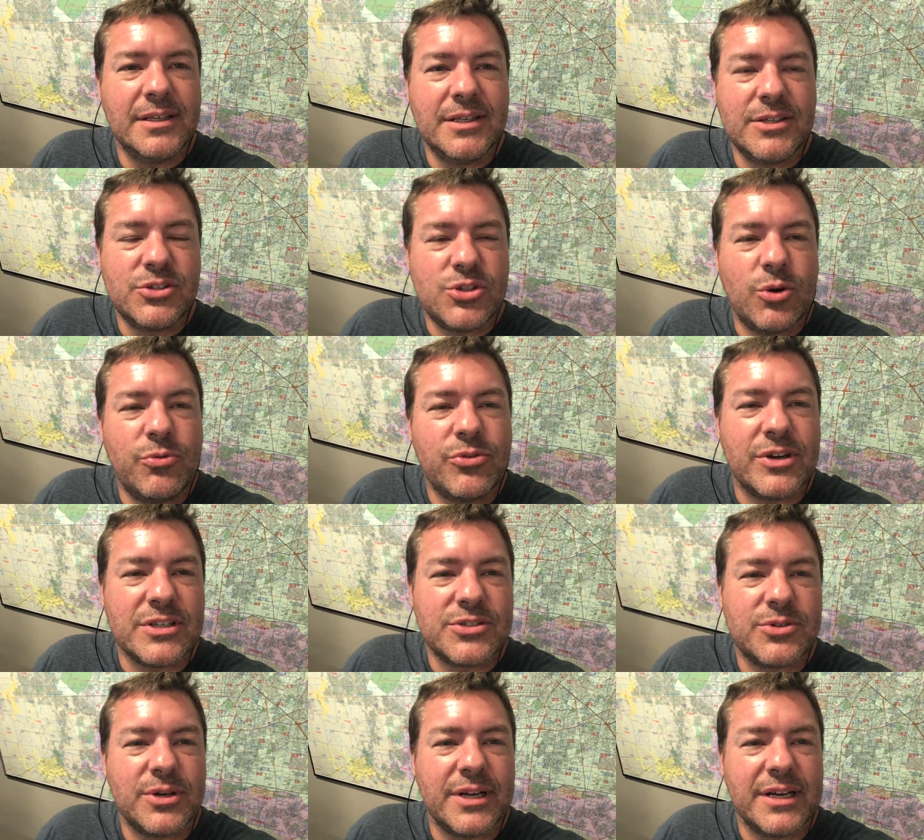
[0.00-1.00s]
so
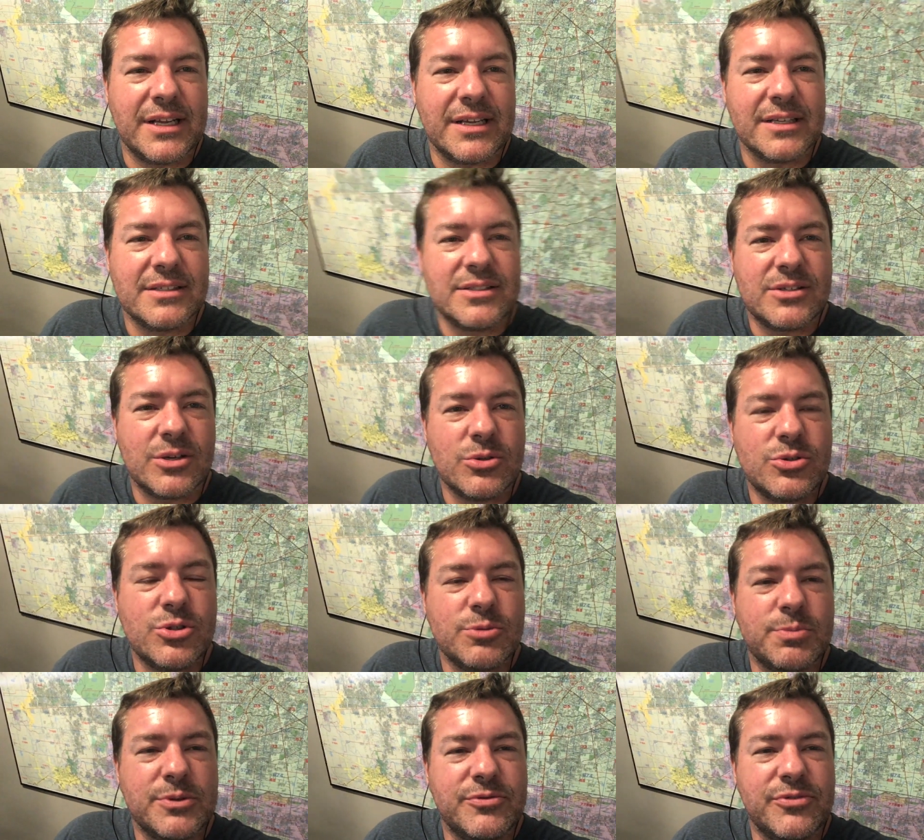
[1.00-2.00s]
frustrating, so
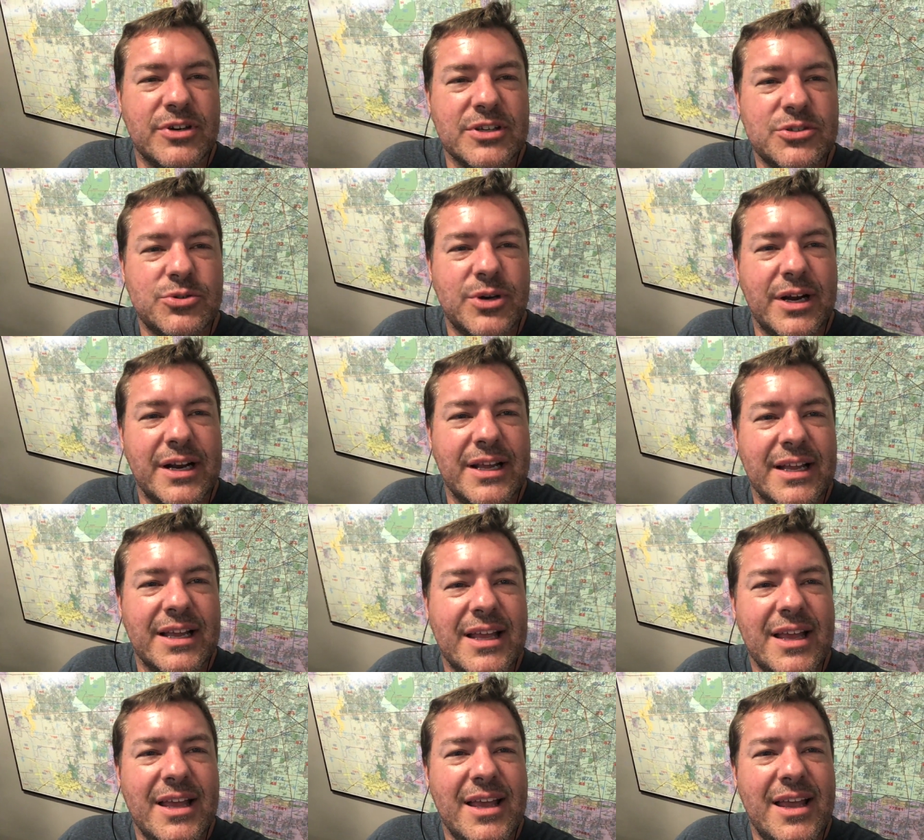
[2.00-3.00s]
super
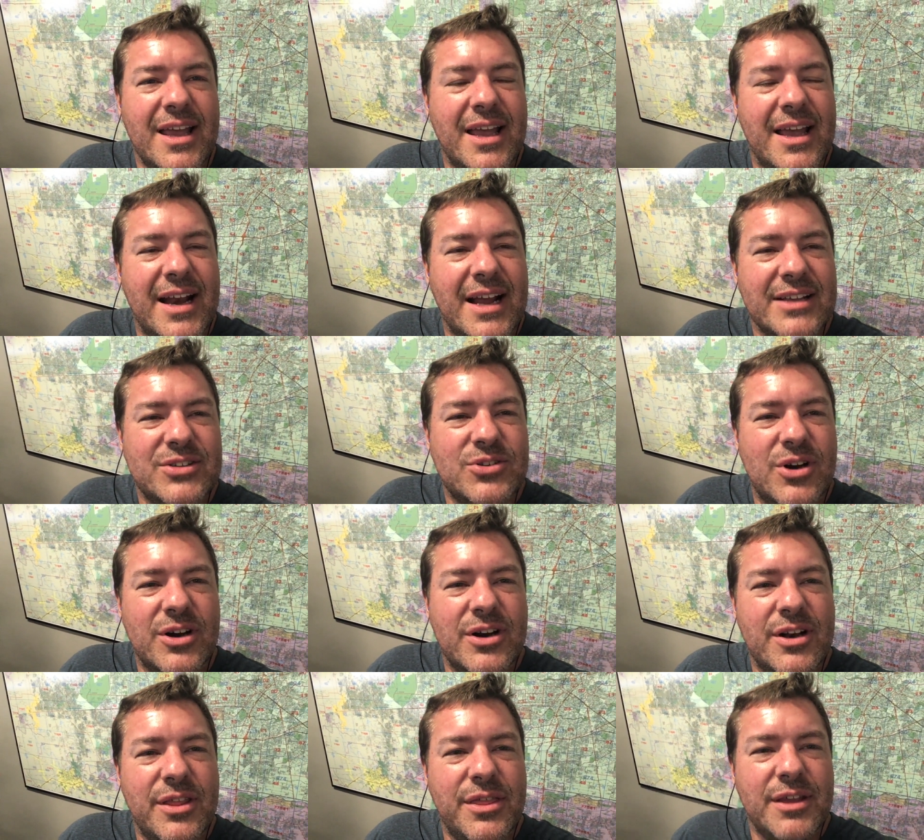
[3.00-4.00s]
frustrating. And I
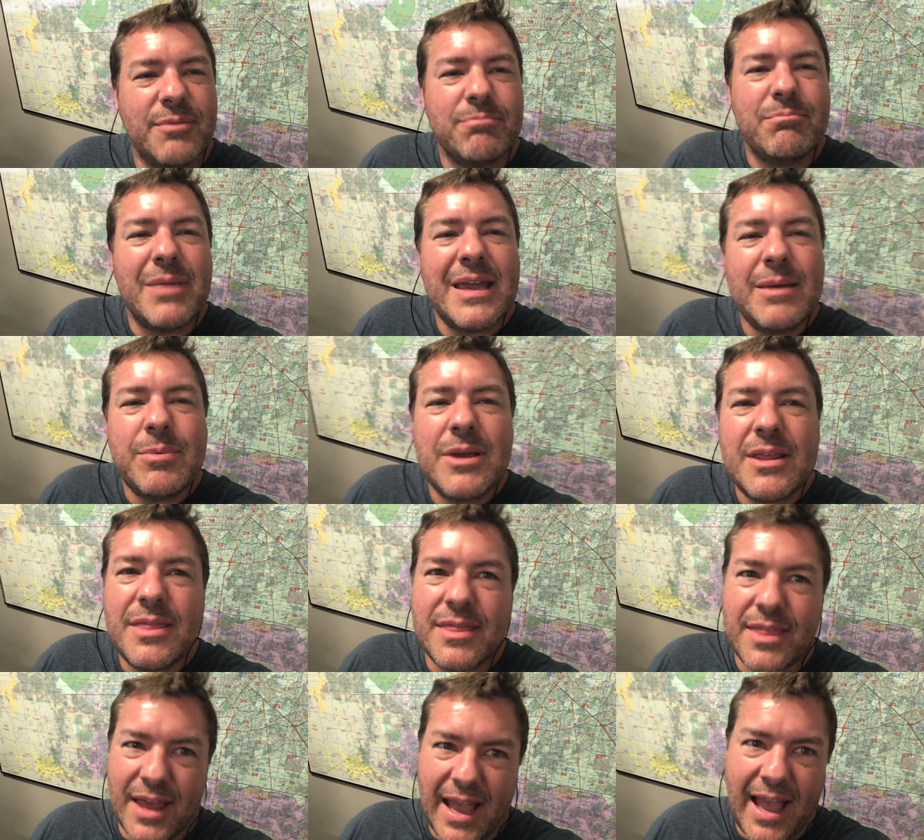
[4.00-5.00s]
started to think, maybe
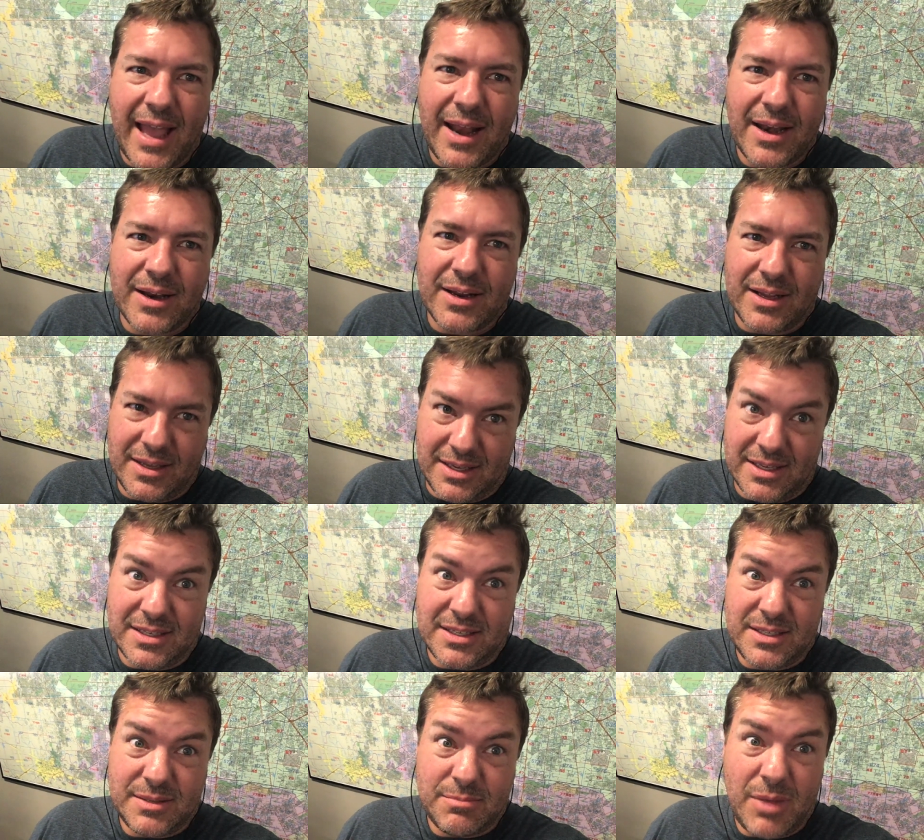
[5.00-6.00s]
that
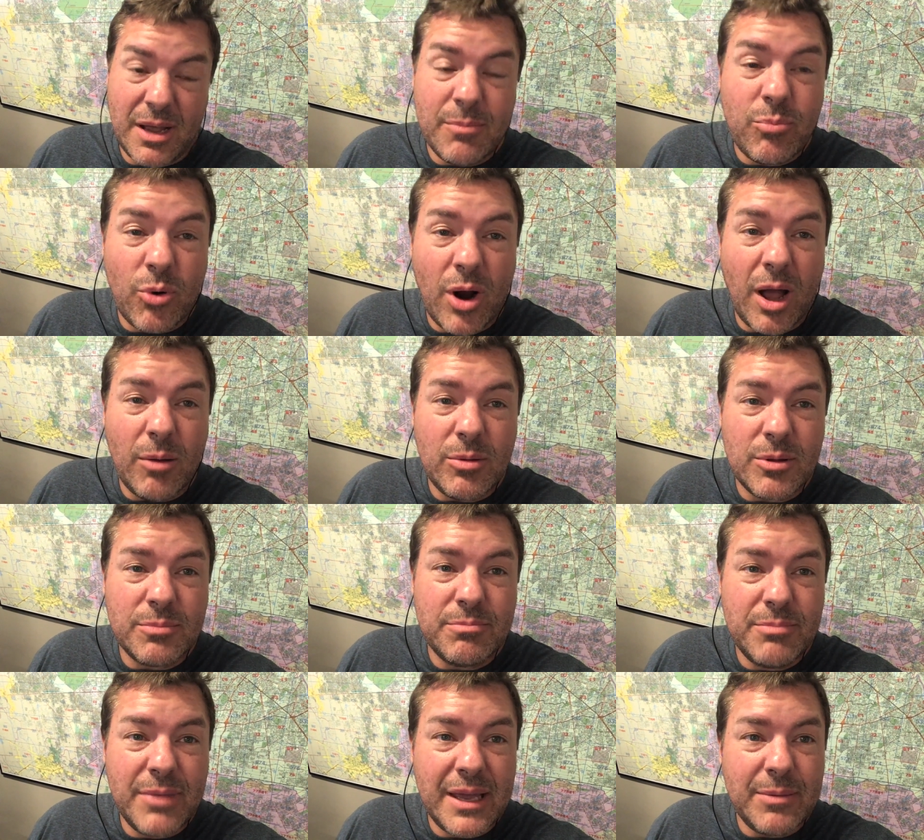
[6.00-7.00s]
is my
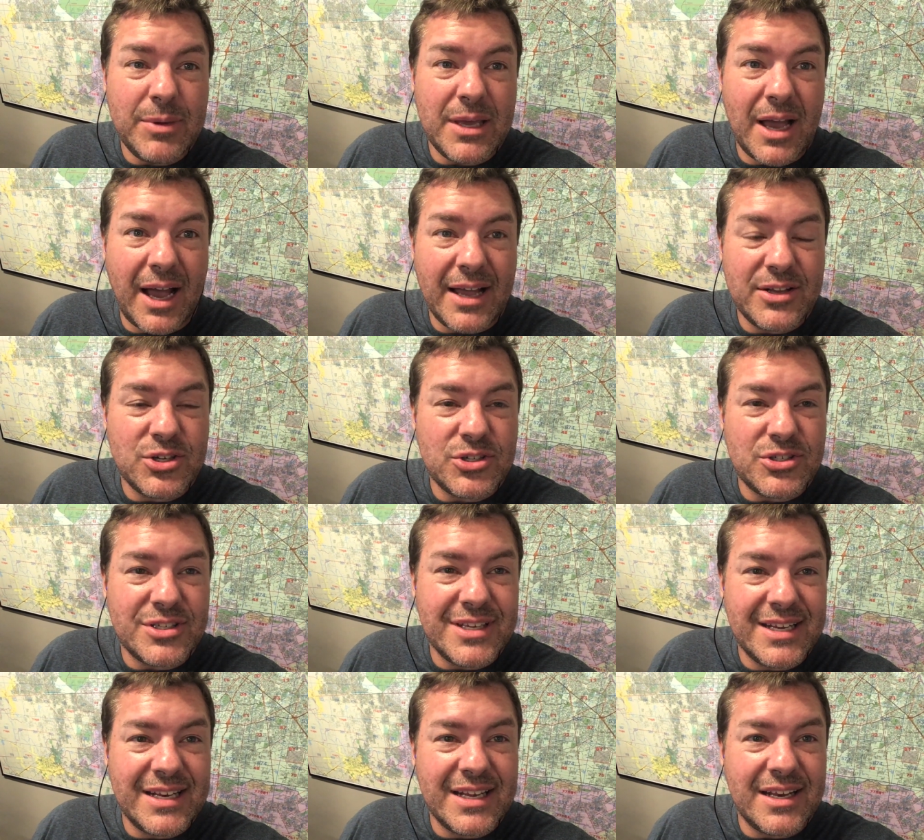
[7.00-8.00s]
problem. Maybe I just
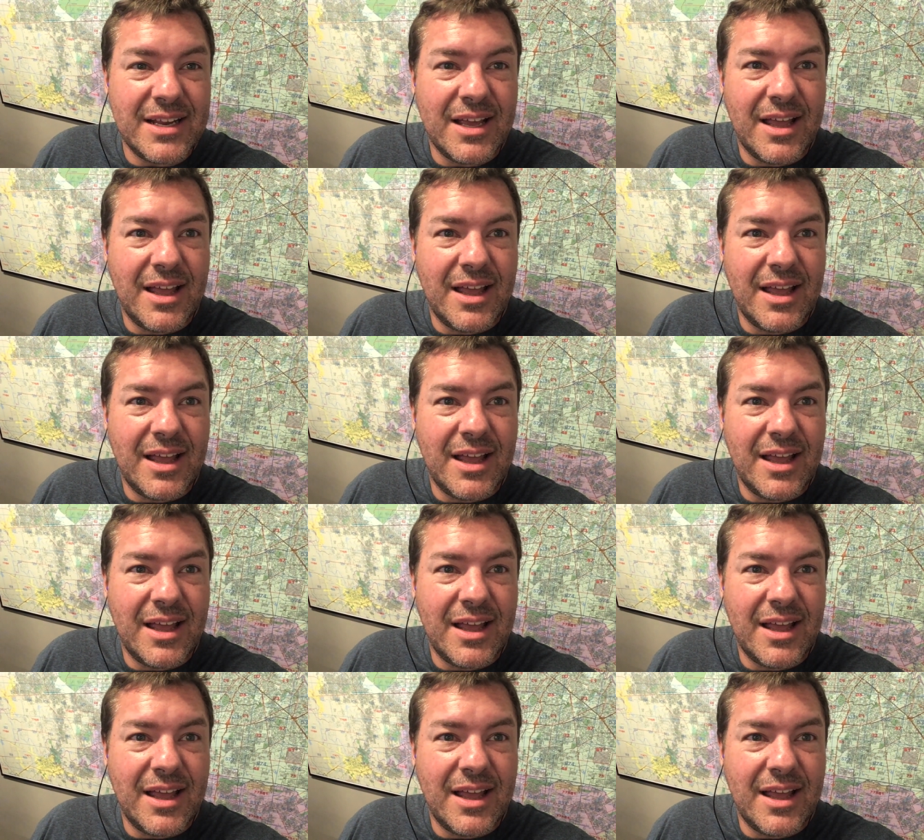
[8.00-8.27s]
needed